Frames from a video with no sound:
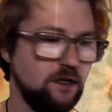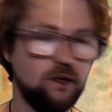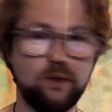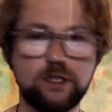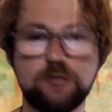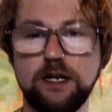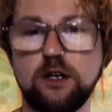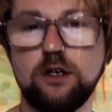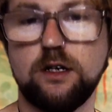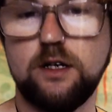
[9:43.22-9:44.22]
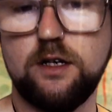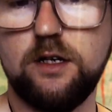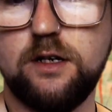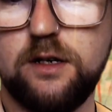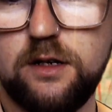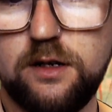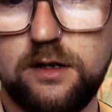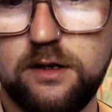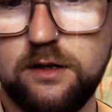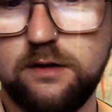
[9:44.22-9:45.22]
Wish me luck.
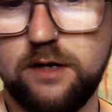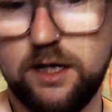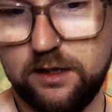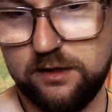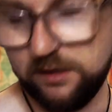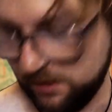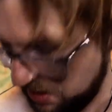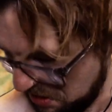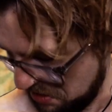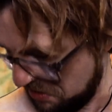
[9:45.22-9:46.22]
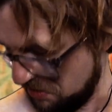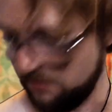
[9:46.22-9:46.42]
Right, so